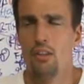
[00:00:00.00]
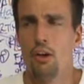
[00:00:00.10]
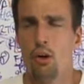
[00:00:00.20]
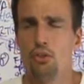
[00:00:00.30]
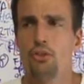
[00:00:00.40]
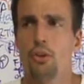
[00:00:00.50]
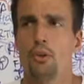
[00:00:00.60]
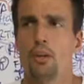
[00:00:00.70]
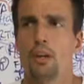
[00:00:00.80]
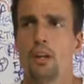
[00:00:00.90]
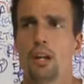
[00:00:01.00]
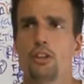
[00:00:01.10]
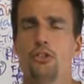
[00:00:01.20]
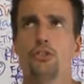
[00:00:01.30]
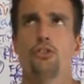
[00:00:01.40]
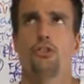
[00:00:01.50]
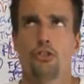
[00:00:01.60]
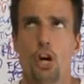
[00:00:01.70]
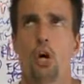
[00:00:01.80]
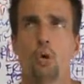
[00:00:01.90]
The whole story is
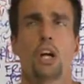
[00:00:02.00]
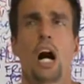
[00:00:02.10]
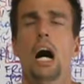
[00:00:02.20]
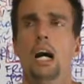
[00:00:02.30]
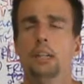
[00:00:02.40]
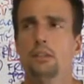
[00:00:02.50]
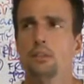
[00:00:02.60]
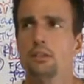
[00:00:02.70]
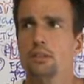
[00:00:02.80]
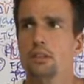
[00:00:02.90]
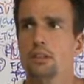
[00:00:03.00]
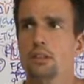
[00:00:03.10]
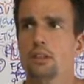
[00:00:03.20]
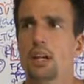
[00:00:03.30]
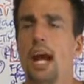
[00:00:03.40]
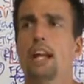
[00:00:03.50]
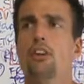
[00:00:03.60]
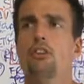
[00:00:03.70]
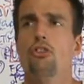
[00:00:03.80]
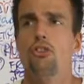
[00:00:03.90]
so God,
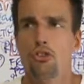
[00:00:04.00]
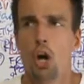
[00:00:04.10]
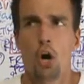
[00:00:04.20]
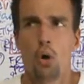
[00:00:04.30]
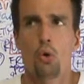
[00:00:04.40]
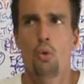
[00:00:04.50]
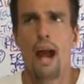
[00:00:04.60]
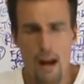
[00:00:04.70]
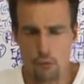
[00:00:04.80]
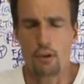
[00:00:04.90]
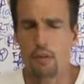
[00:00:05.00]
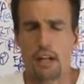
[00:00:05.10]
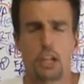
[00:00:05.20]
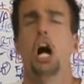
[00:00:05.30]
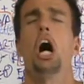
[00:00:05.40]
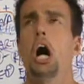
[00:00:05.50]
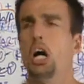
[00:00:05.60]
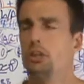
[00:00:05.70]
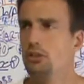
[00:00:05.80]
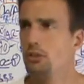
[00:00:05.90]
and so everything God.